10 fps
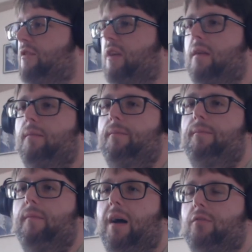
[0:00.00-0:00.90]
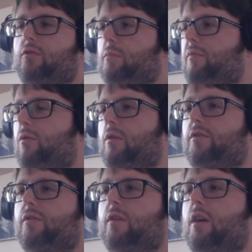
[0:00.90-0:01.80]
it after some
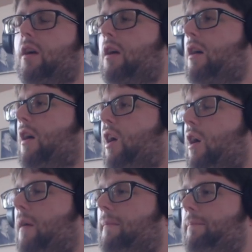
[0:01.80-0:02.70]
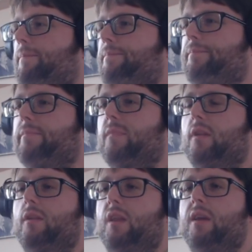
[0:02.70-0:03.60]
thoughts.
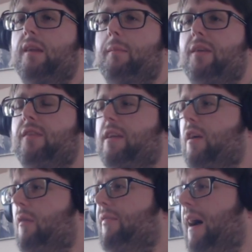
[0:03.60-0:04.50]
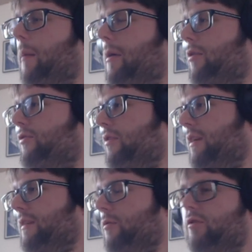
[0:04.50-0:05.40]
That being said, you got Firebox, so I
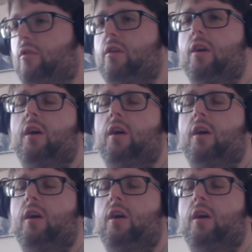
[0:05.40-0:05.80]
guess that was good.